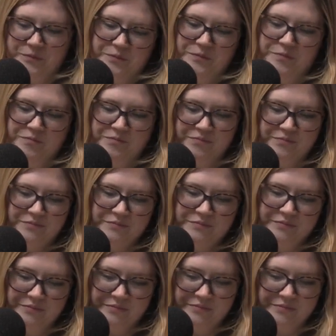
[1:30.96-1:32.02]

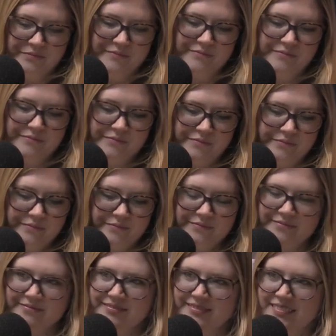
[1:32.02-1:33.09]

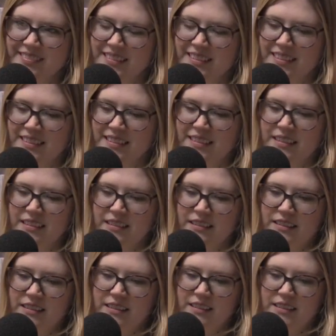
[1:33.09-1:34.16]

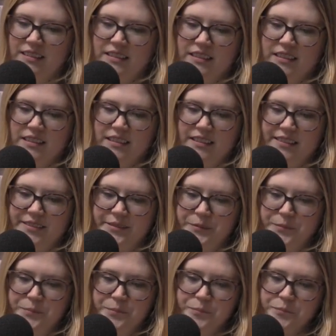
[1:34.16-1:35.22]

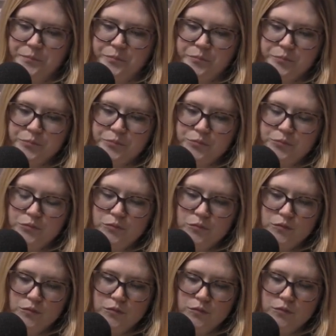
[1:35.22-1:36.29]

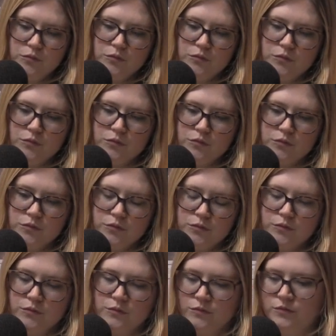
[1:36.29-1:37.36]

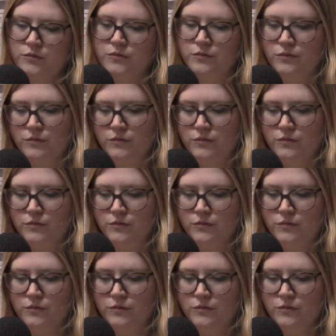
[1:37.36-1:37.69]
(silent)